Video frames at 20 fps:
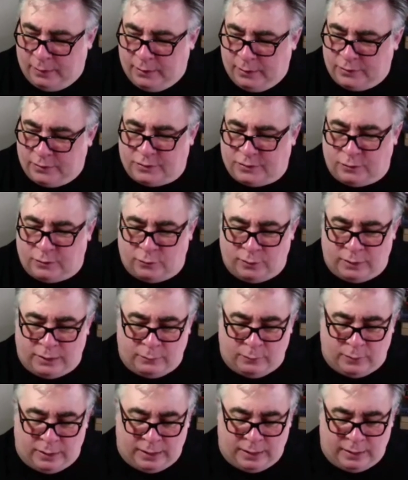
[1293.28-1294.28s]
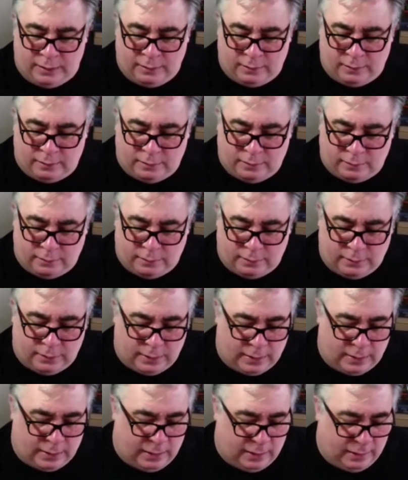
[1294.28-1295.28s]
story with
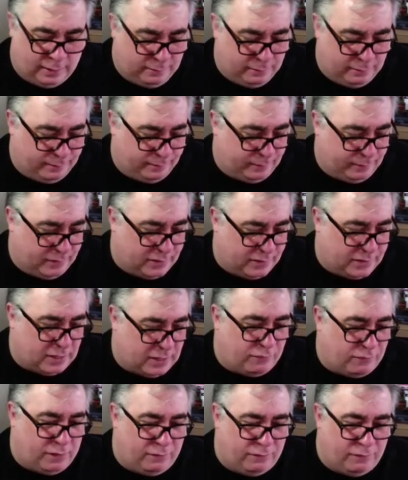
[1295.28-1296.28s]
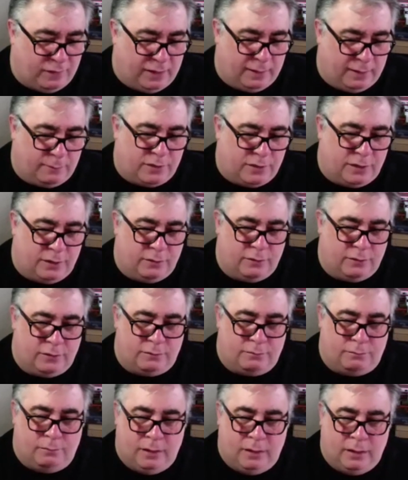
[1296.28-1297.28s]
Stephanie Phillips,
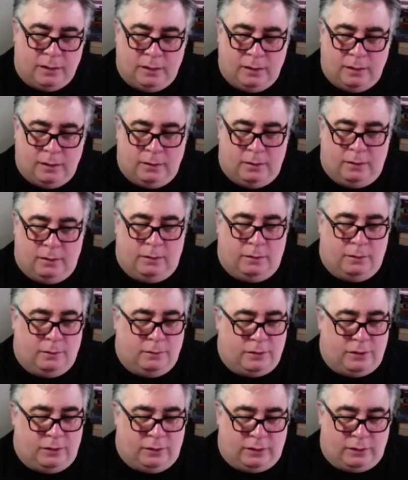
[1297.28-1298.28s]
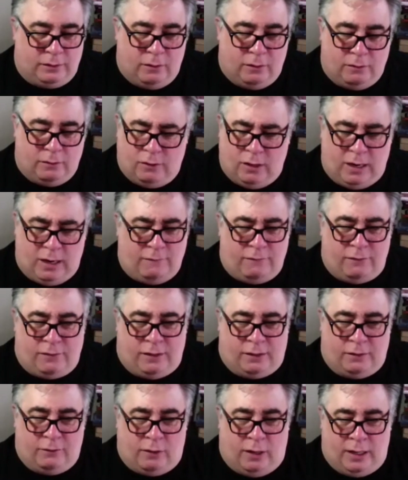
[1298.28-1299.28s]
who's doing
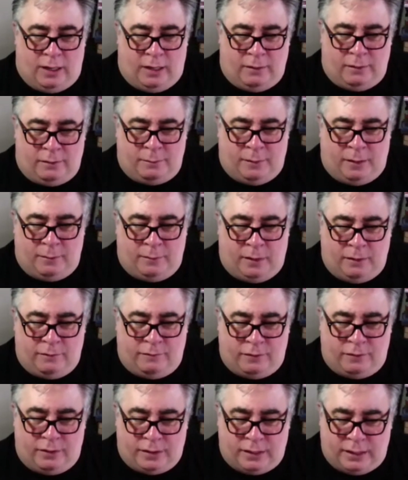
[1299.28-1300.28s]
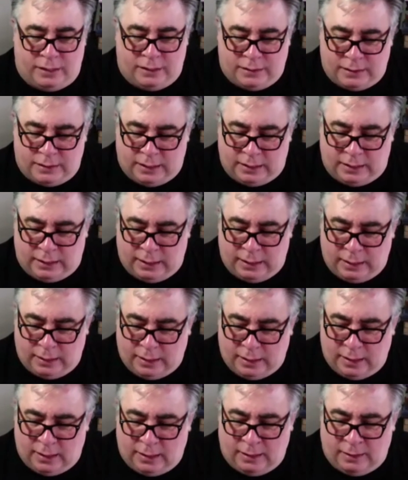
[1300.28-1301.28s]
everything great at the moment over at DC,
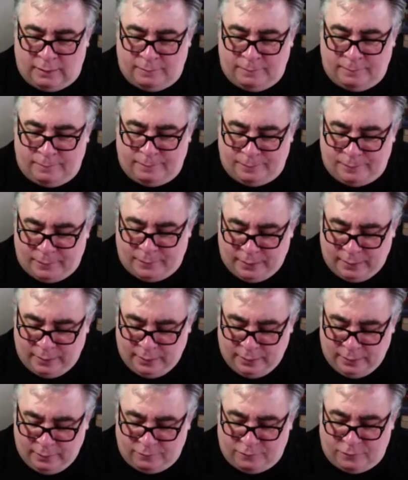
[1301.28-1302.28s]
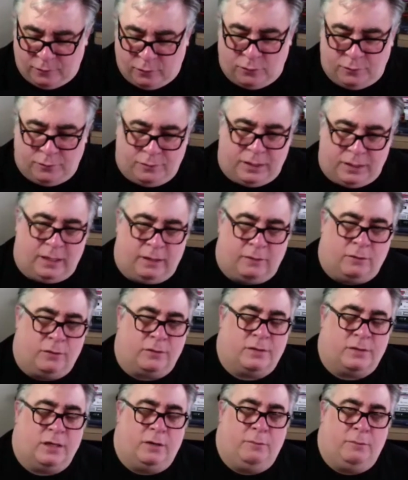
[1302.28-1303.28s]
for the
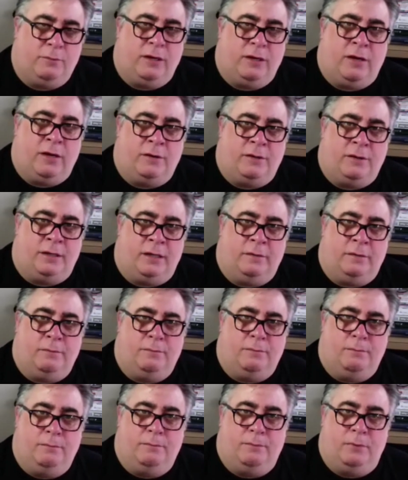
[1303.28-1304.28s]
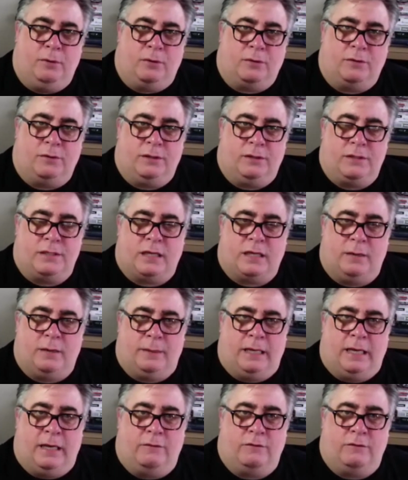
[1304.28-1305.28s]
Octobriana book that's
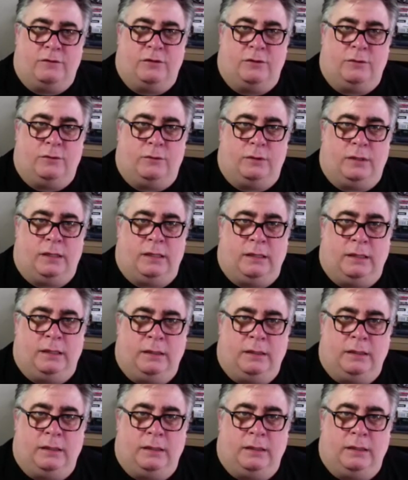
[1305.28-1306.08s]
coming out shortly.